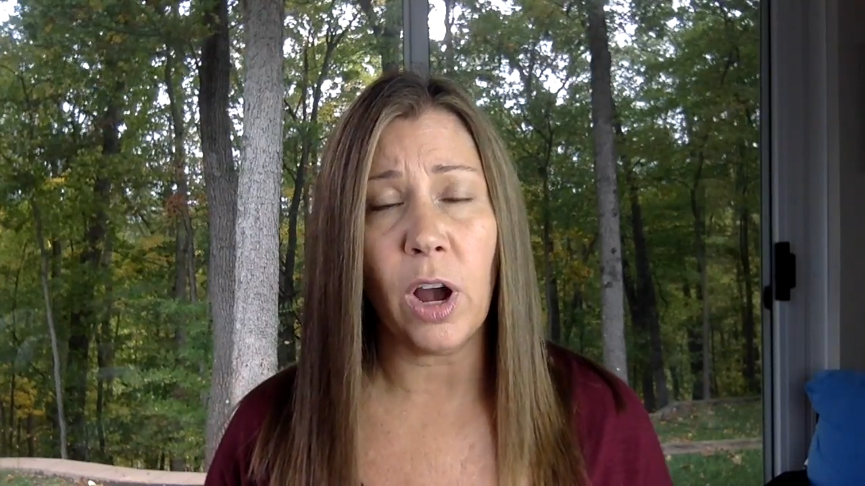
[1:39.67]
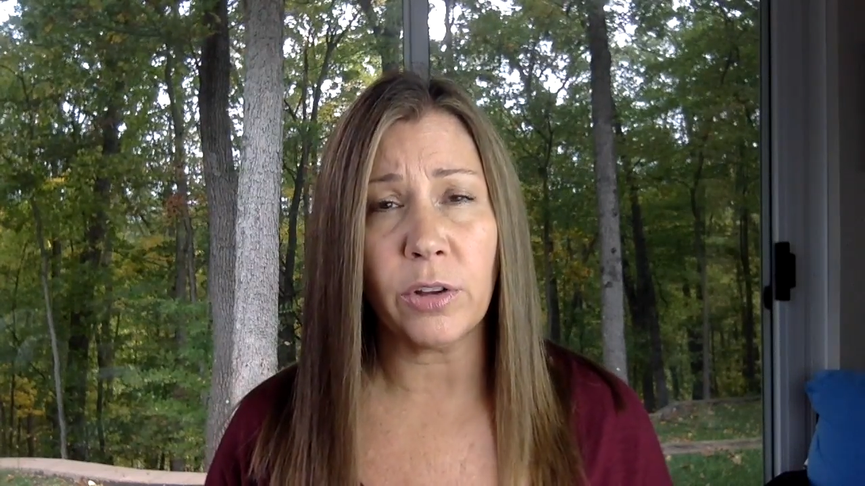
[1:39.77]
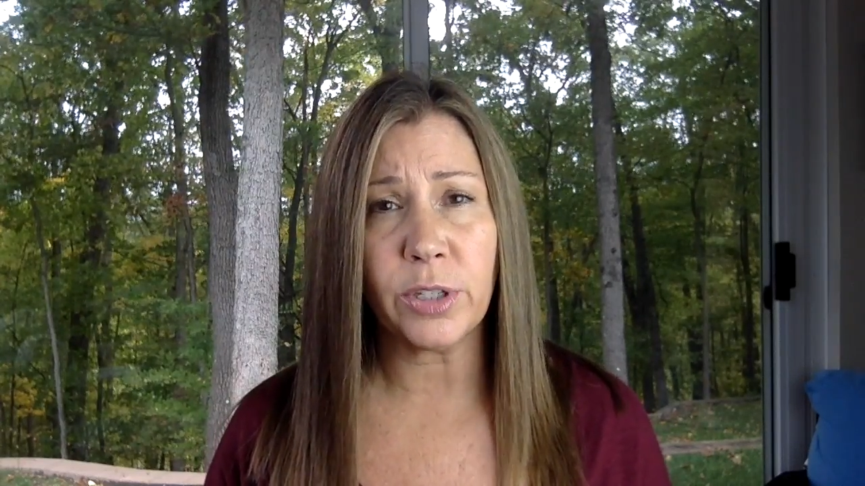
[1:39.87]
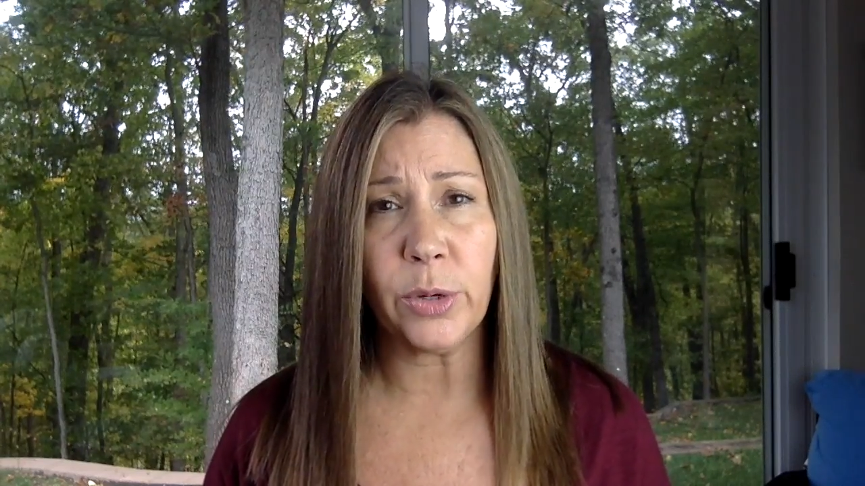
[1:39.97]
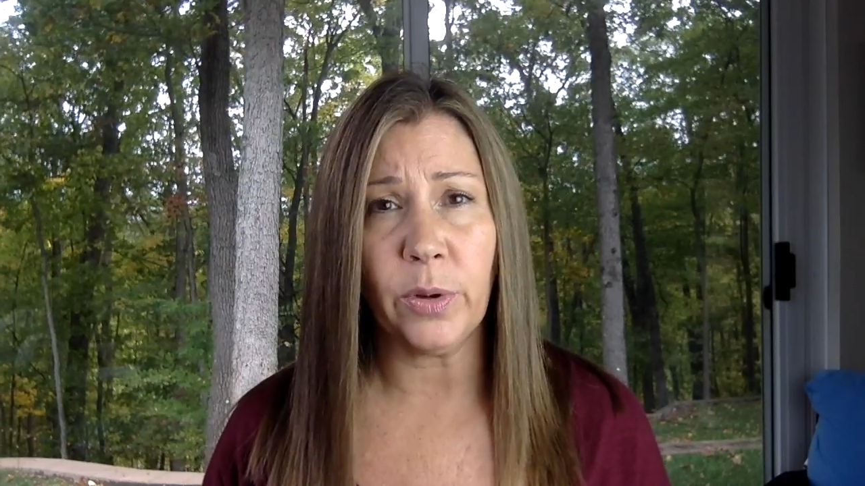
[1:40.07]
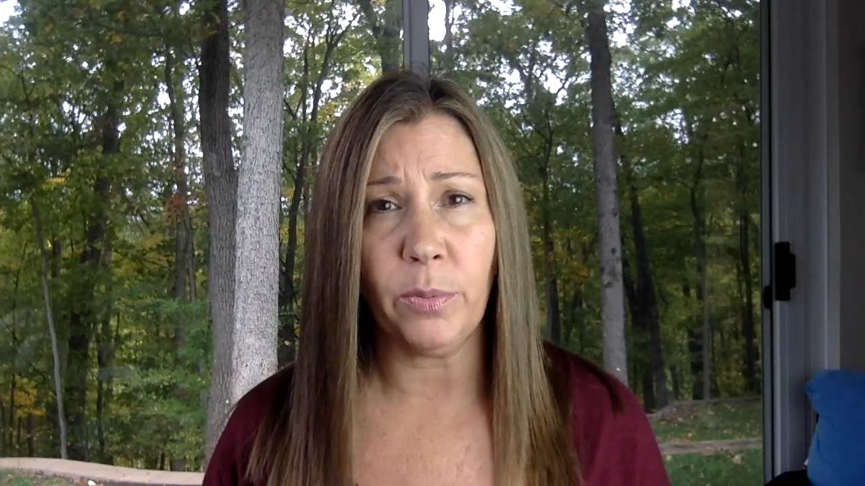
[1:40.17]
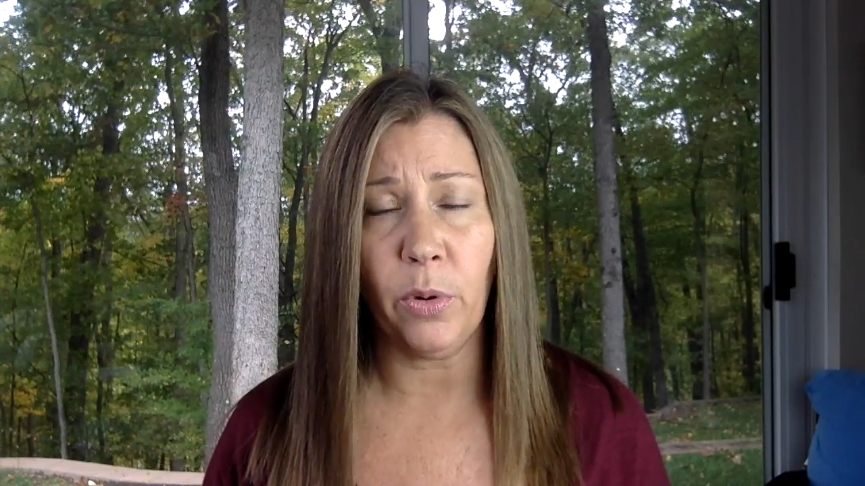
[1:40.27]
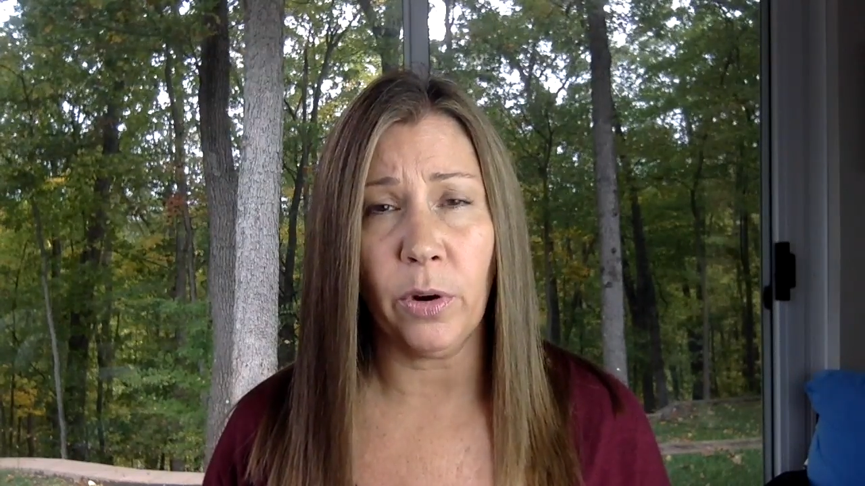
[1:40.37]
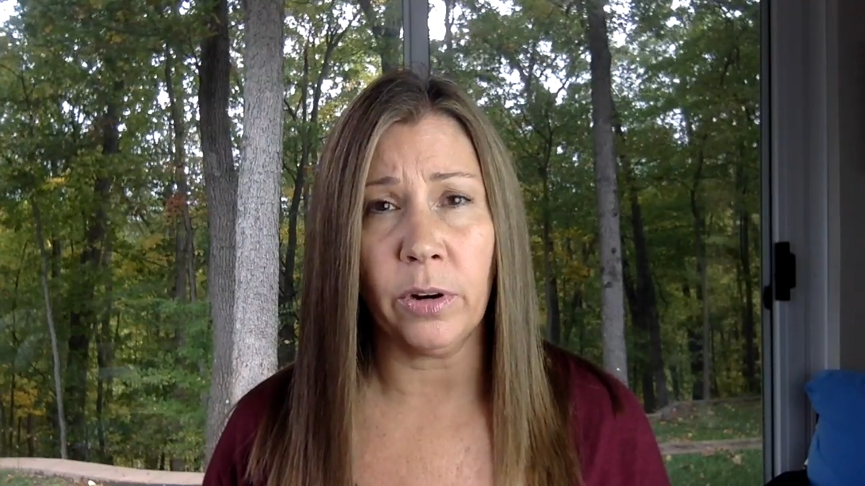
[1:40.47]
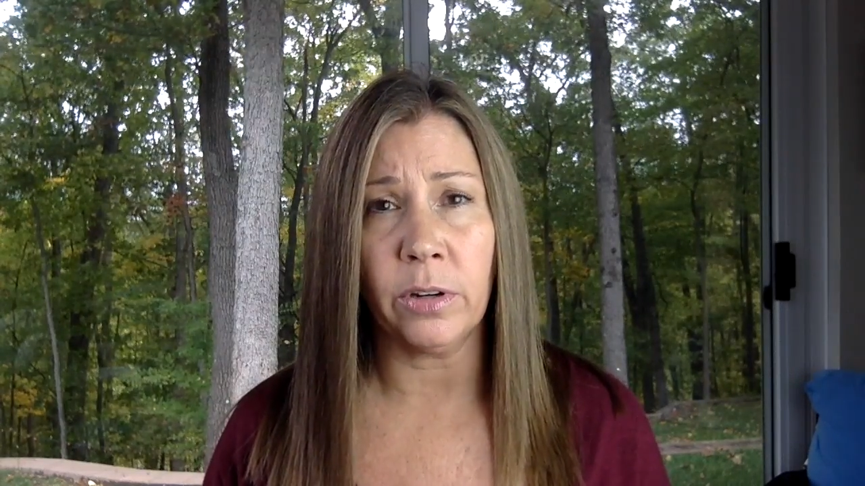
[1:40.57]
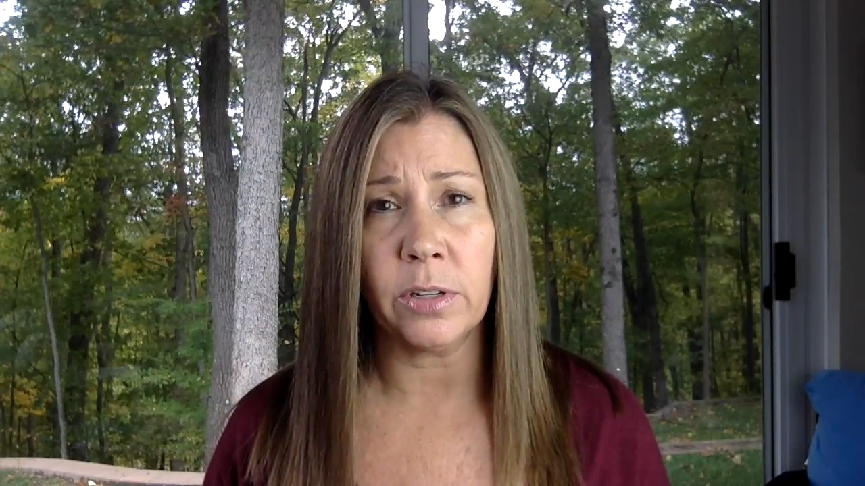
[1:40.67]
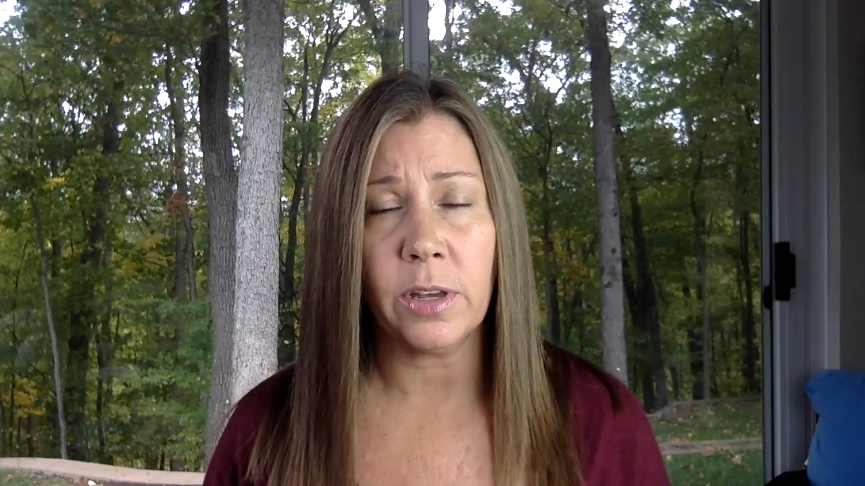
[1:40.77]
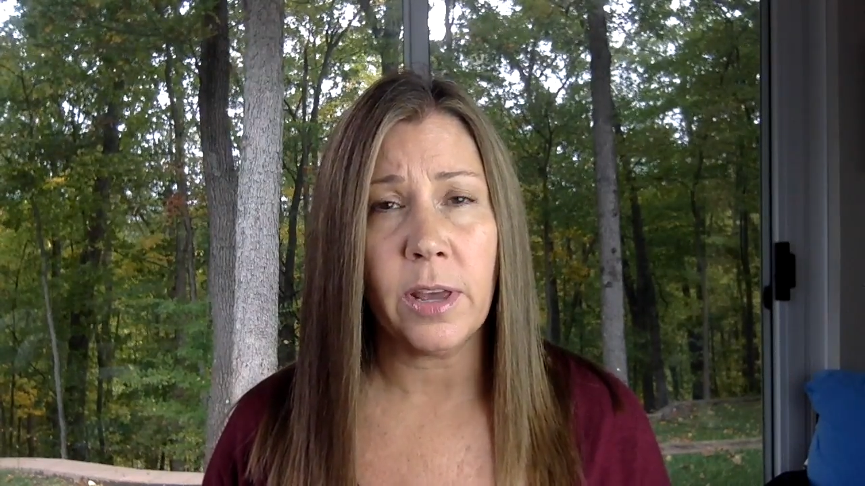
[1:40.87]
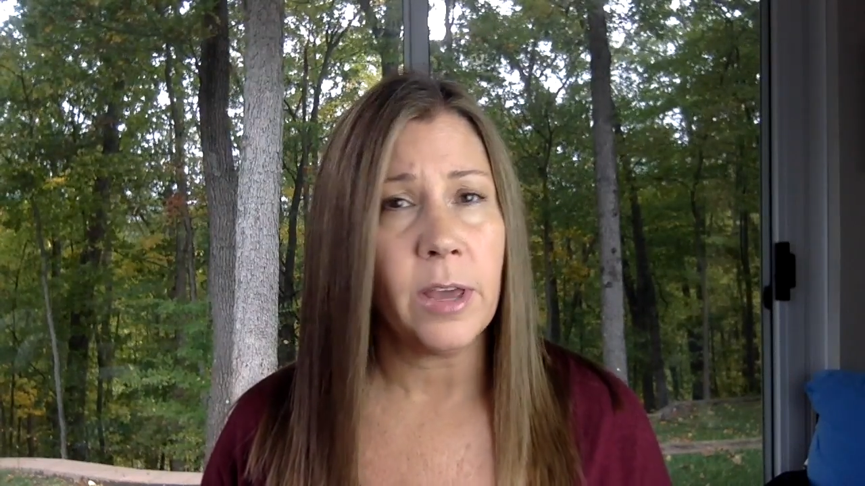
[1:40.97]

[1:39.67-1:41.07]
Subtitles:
also important.